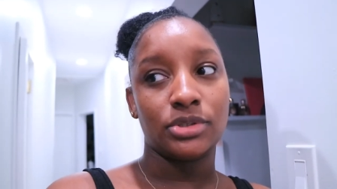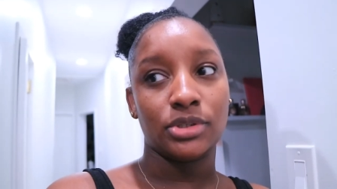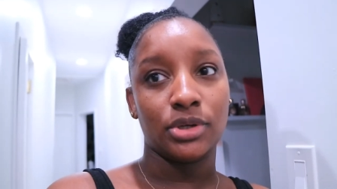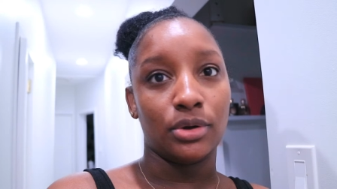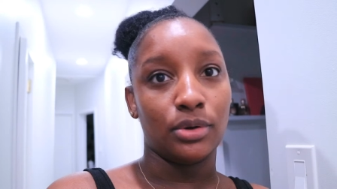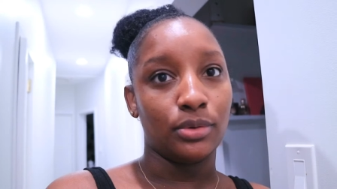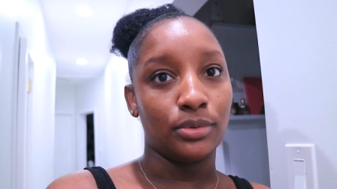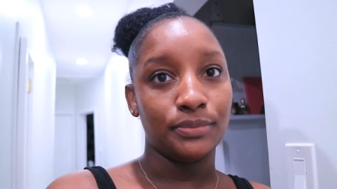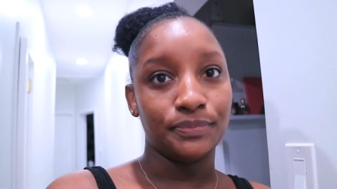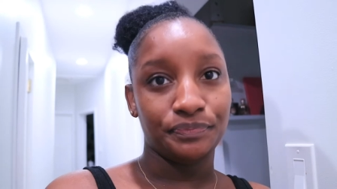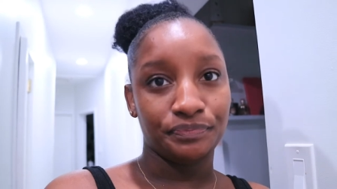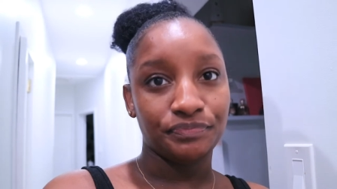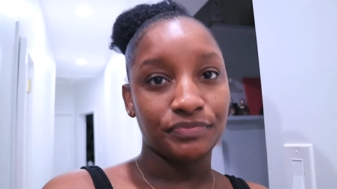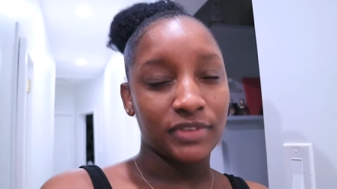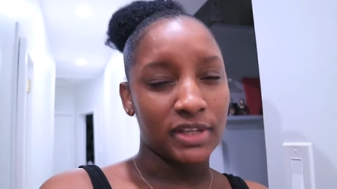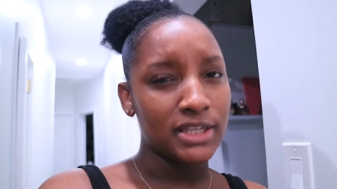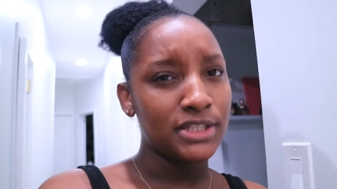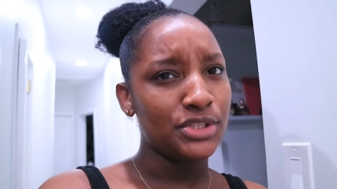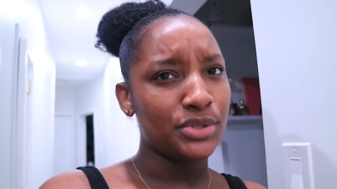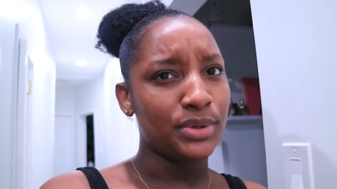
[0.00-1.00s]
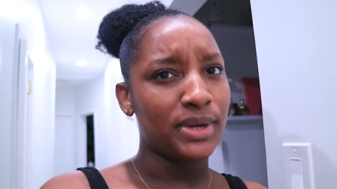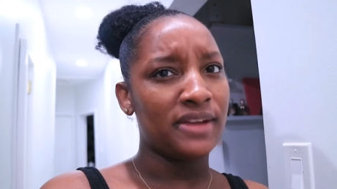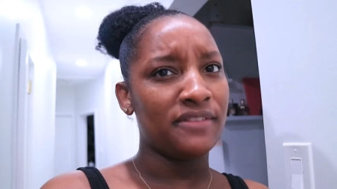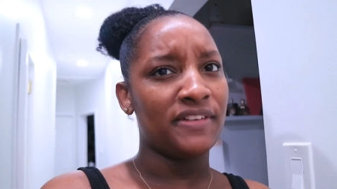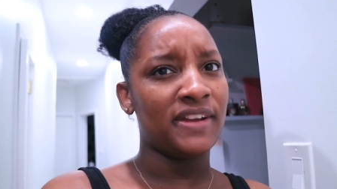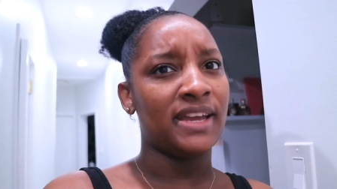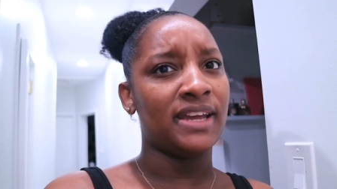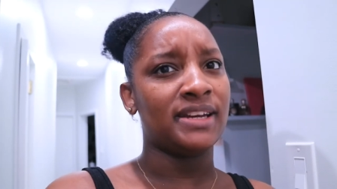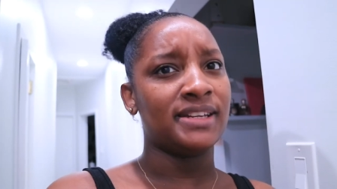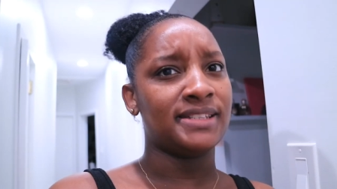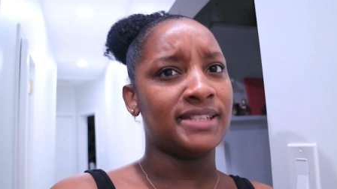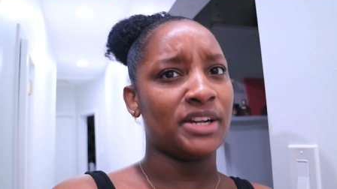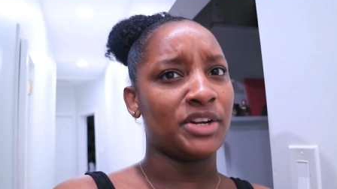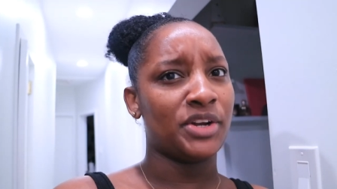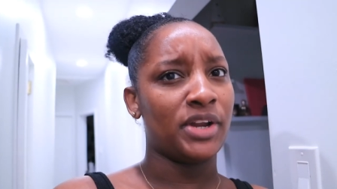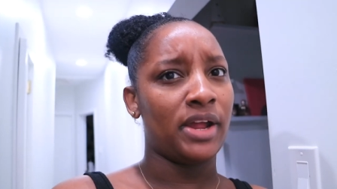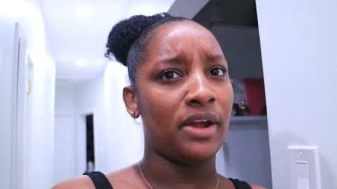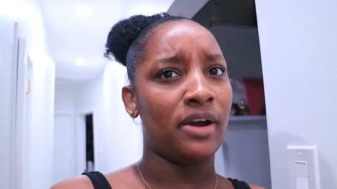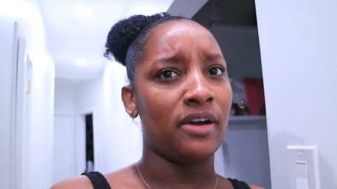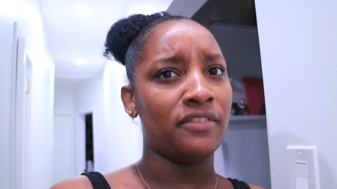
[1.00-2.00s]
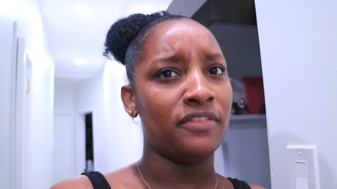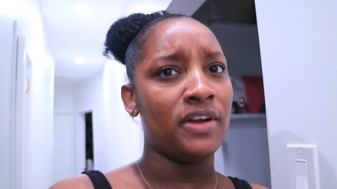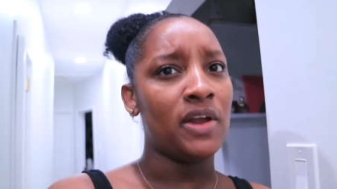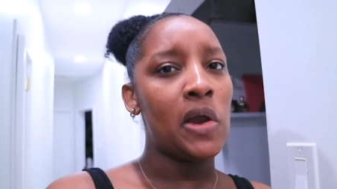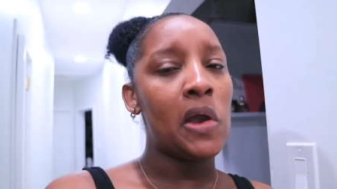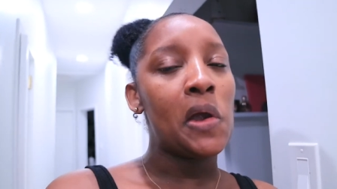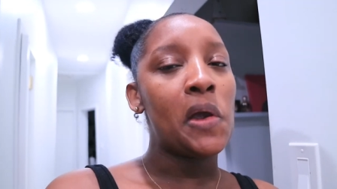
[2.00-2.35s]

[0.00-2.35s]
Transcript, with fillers: so it's okay if I get a Saturday off.